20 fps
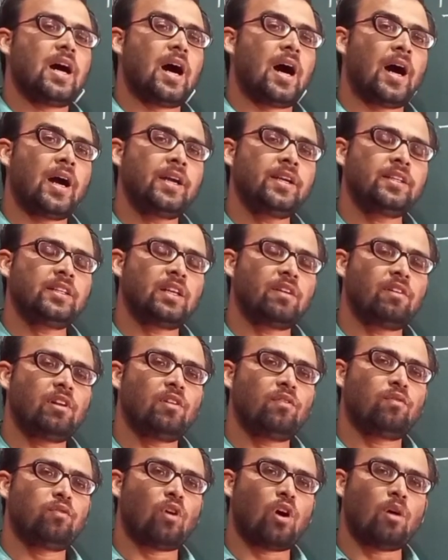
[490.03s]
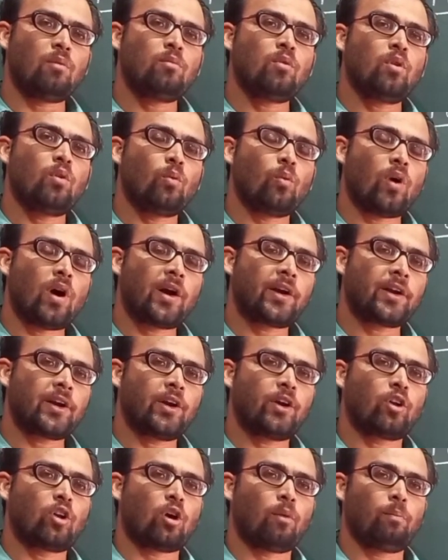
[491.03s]
and they will form
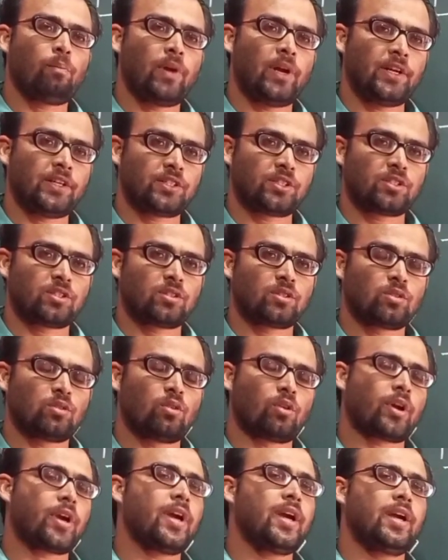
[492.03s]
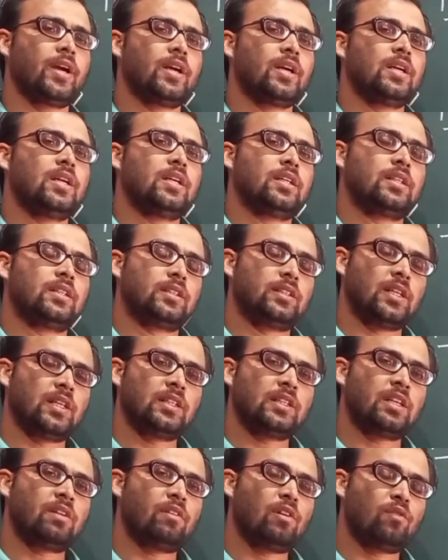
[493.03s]
water droplets. Okay,
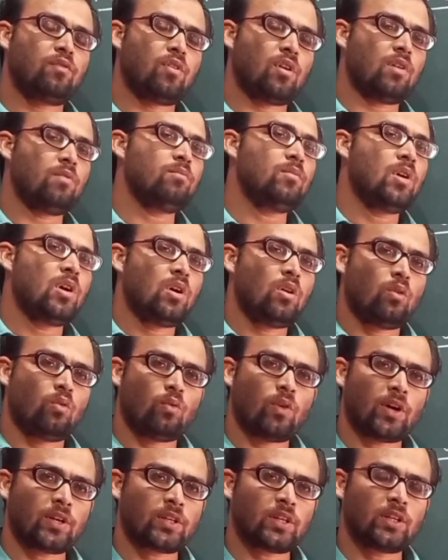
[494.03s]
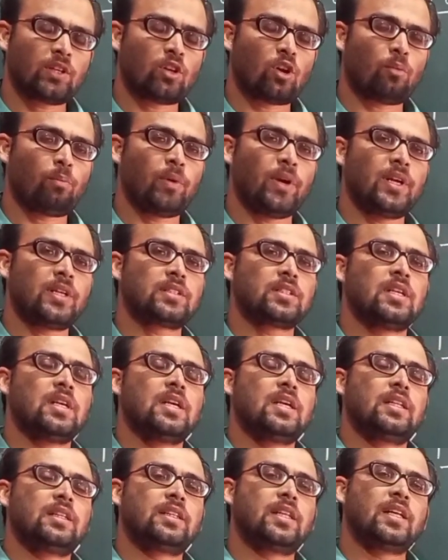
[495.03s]
then they will form water droplets.
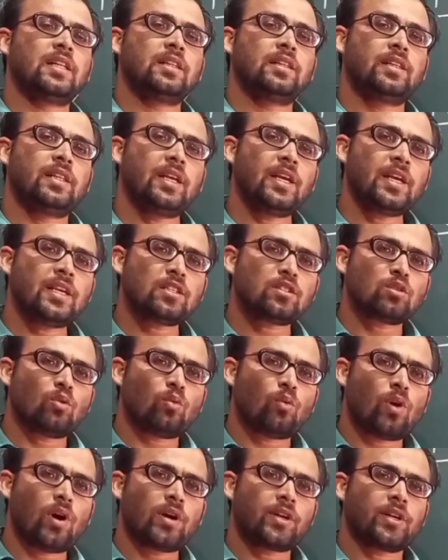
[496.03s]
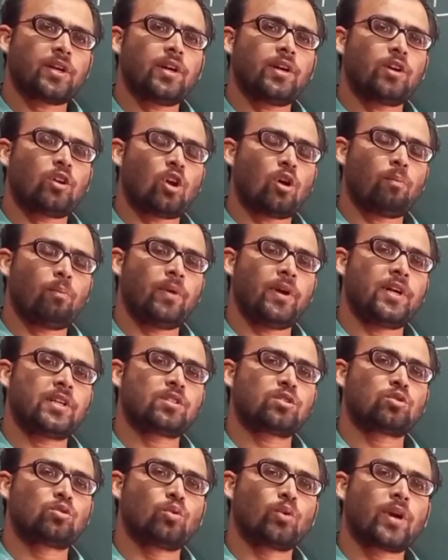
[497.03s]
Then these water
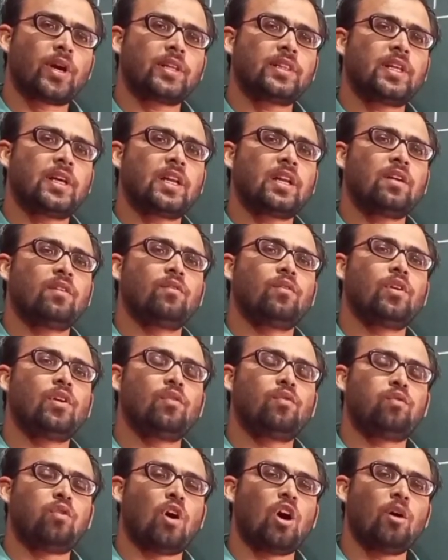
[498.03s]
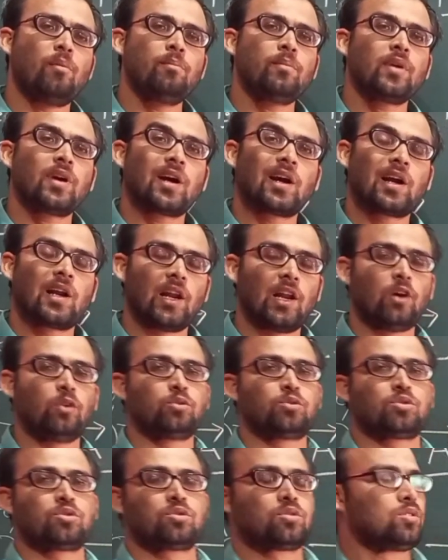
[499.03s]
droplets together will form
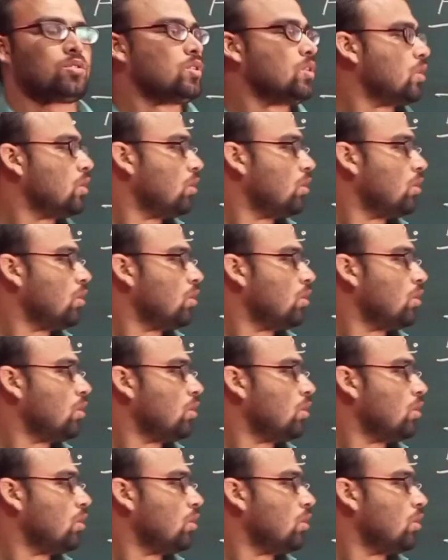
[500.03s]
clouds.